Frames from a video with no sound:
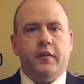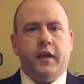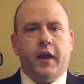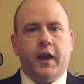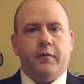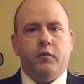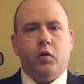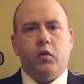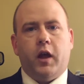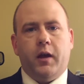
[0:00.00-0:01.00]
they have
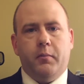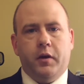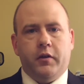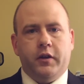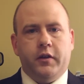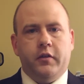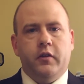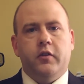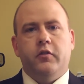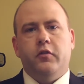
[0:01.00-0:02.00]
no liability
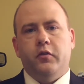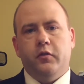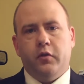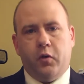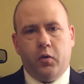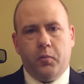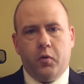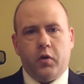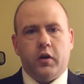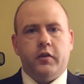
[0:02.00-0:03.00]
to the
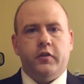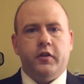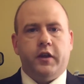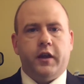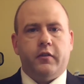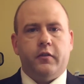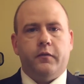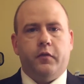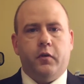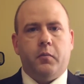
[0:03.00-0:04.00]
homeowner to get
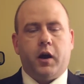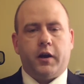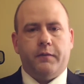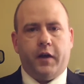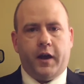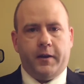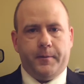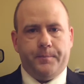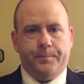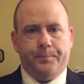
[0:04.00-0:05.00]
full market value.
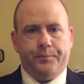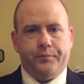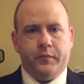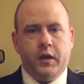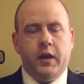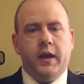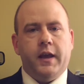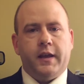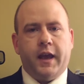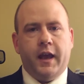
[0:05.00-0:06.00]

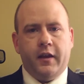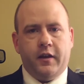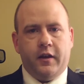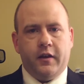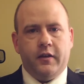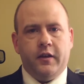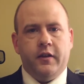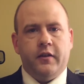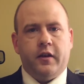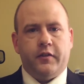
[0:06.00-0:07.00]
In Canada,
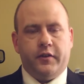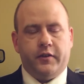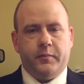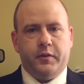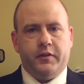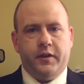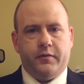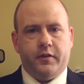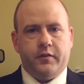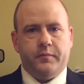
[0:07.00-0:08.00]
their system is
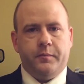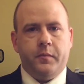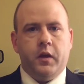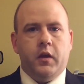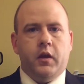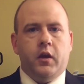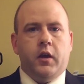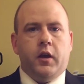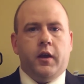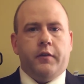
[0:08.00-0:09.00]
different.
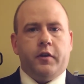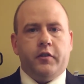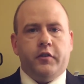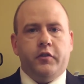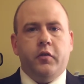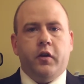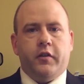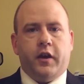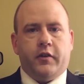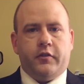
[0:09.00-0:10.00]
If there's a
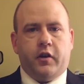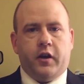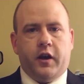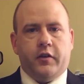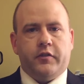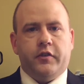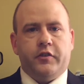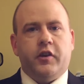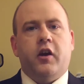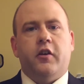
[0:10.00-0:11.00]
$200,000 house and
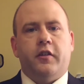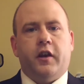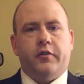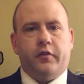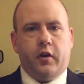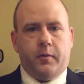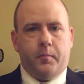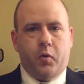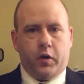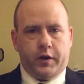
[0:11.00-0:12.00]
there's a $100,000
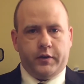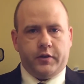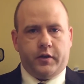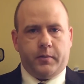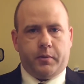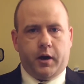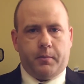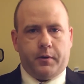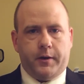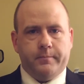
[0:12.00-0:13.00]
mortgage on the
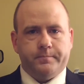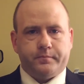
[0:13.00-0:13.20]
property,